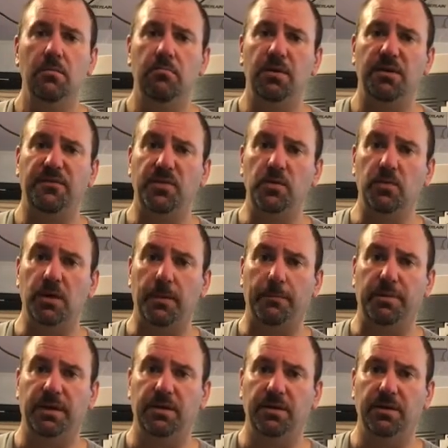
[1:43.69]
But if you want to
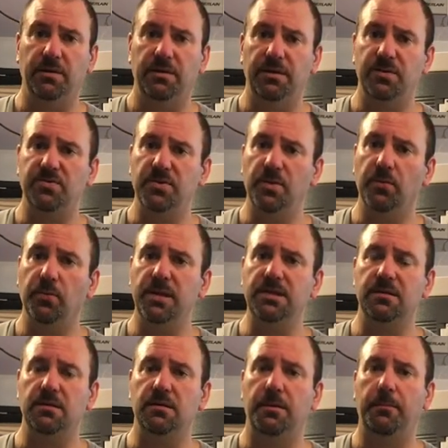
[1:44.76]
bitter, there's no
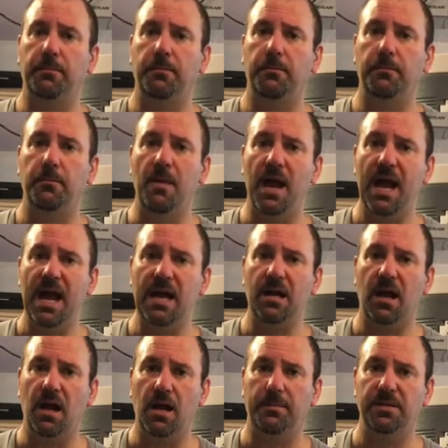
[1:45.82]
reason to add
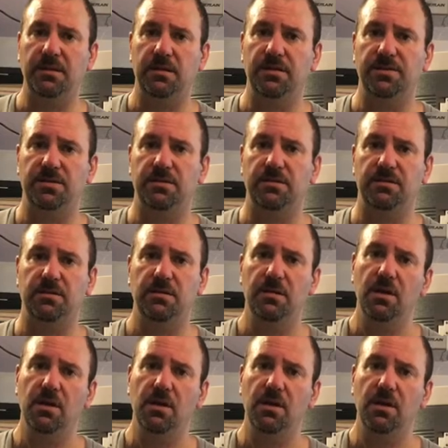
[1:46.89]
hop additions